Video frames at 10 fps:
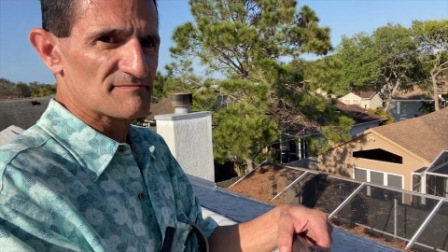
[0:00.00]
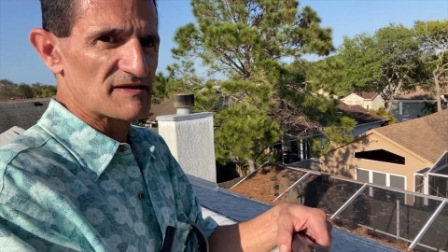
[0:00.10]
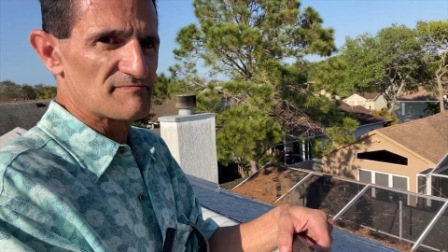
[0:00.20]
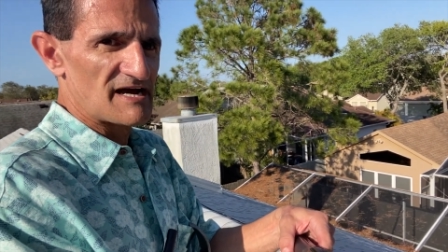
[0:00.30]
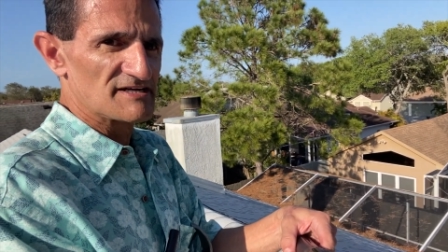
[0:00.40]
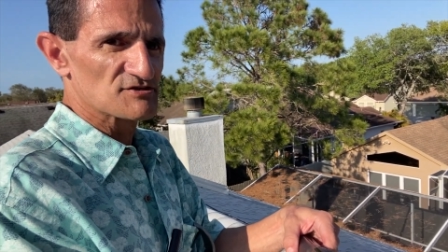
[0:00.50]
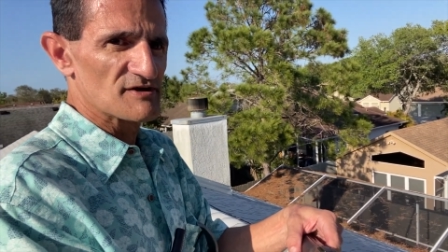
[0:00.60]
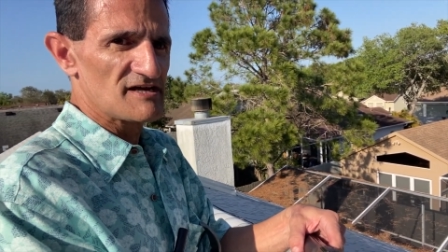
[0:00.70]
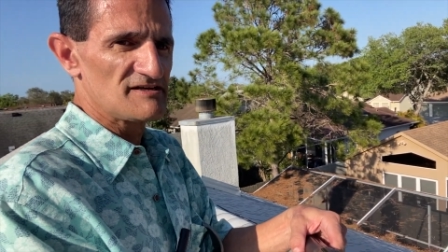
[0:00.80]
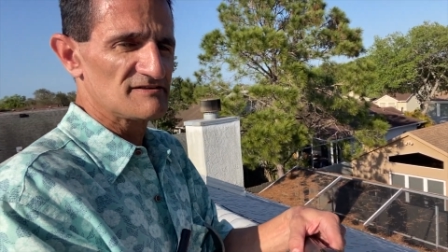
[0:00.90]
the big pine
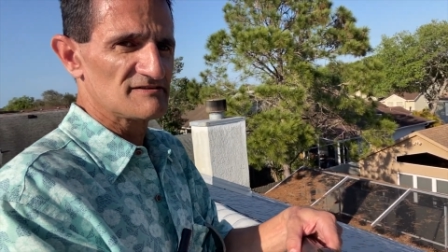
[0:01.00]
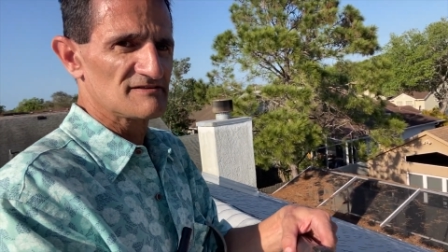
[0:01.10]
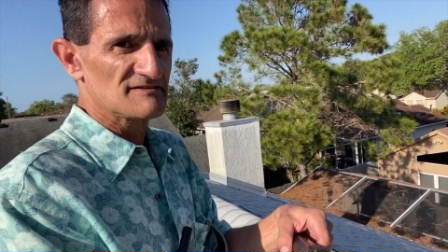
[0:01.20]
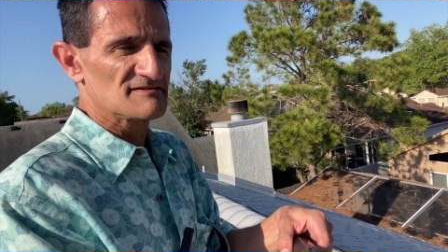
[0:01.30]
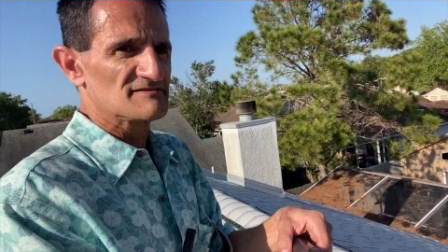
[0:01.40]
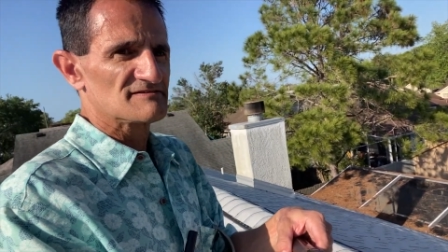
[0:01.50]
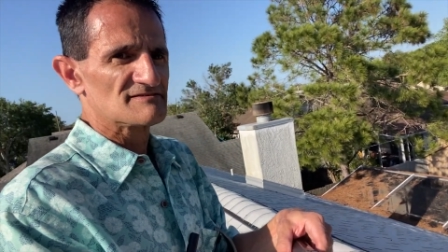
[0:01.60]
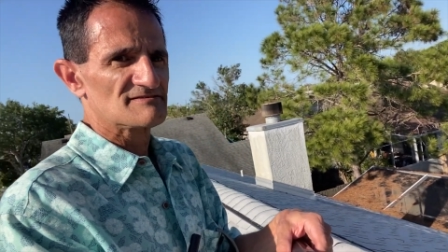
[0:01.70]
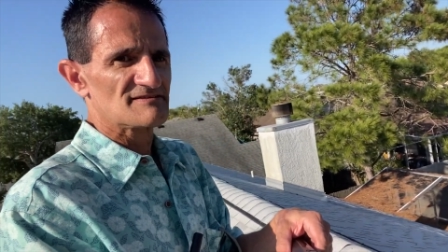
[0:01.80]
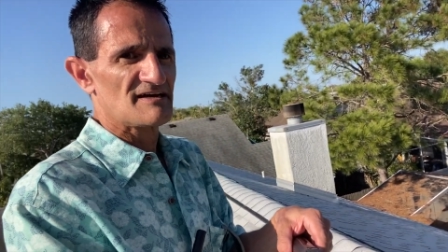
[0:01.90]
tree,
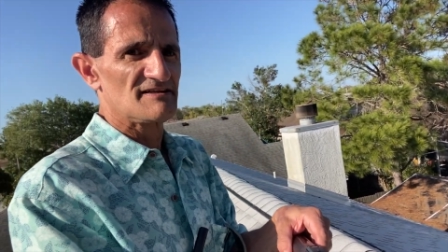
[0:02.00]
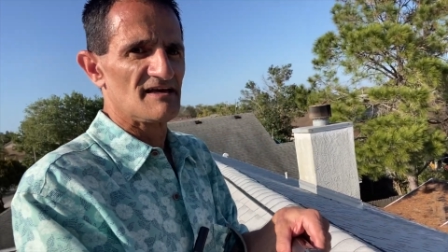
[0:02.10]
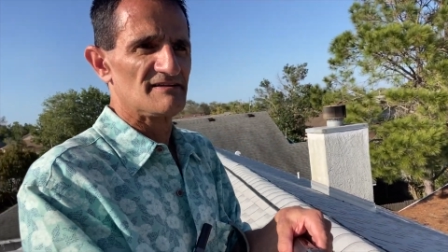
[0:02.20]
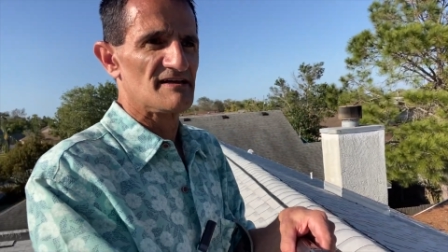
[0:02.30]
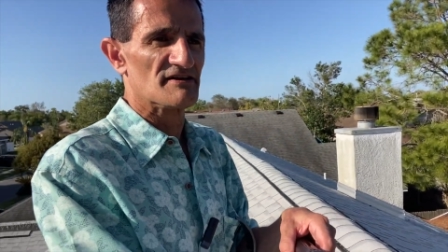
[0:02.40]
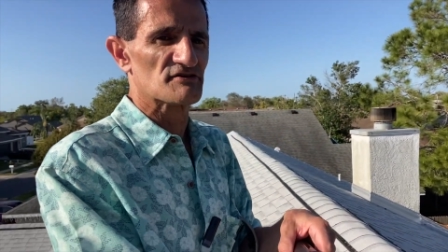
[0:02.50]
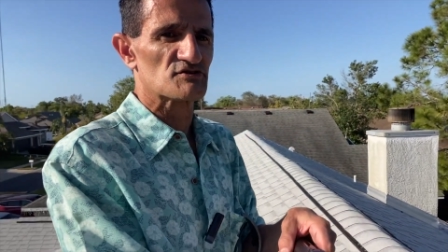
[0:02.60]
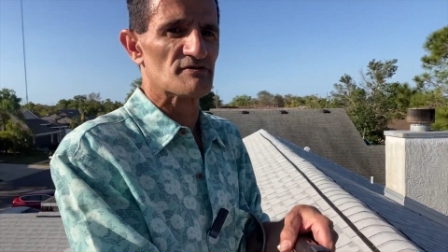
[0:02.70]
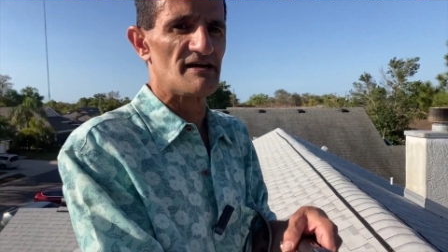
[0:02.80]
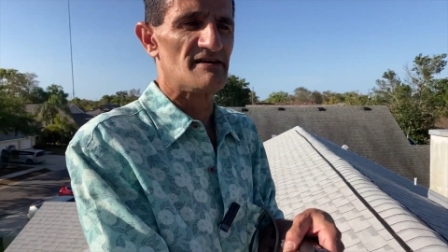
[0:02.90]
and then the
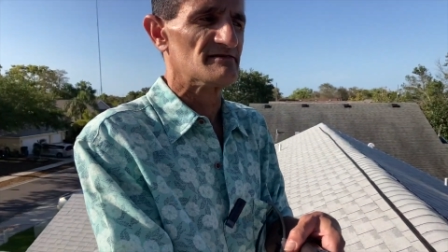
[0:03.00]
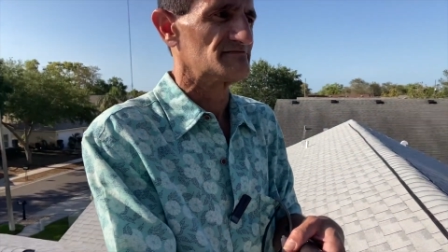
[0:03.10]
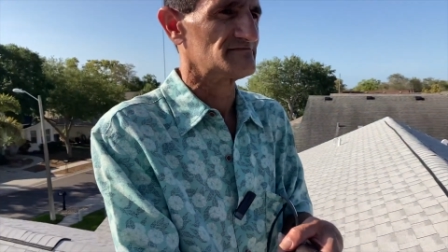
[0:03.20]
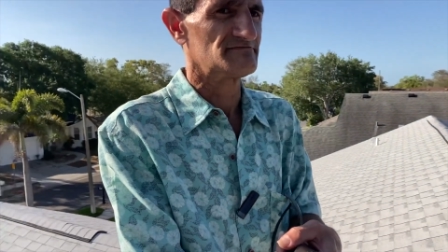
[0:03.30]
other tree,